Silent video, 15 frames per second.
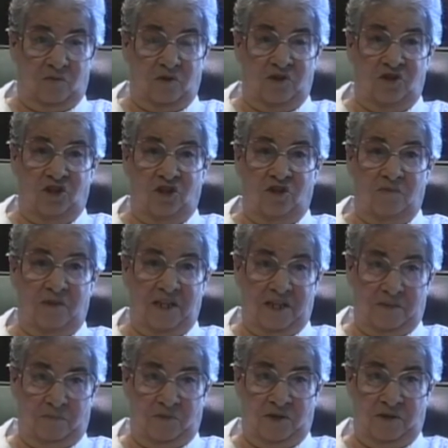Well, she learned me
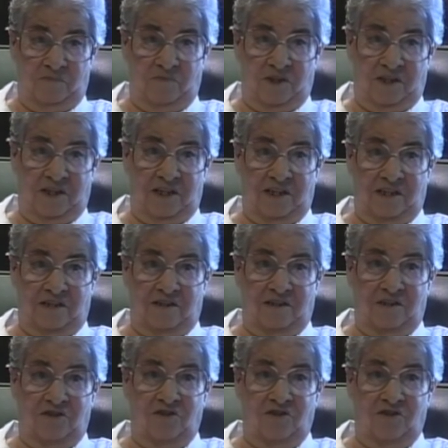how to put up the ends.